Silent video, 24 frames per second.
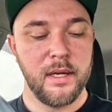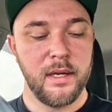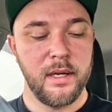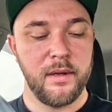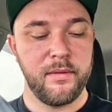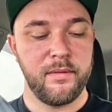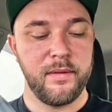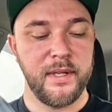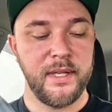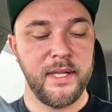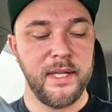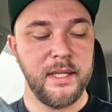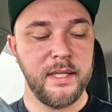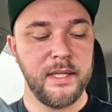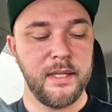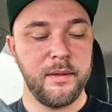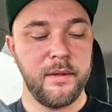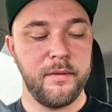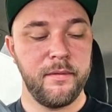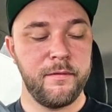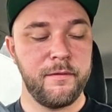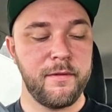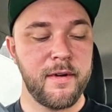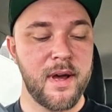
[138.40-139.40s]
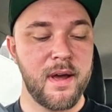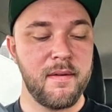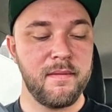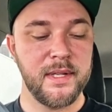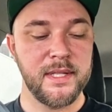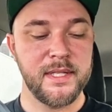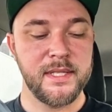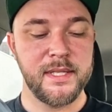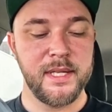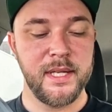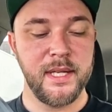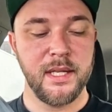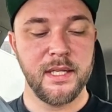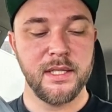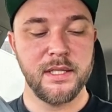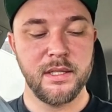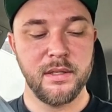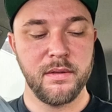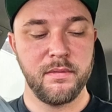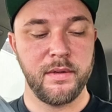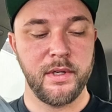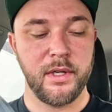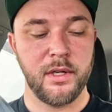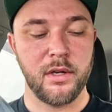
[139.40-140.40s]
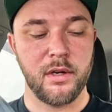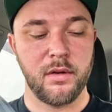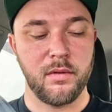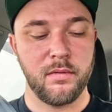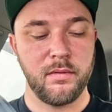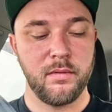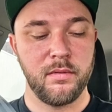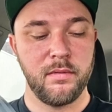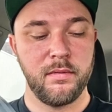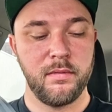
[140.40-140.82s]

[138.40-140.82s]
If we need 5 and 6, we go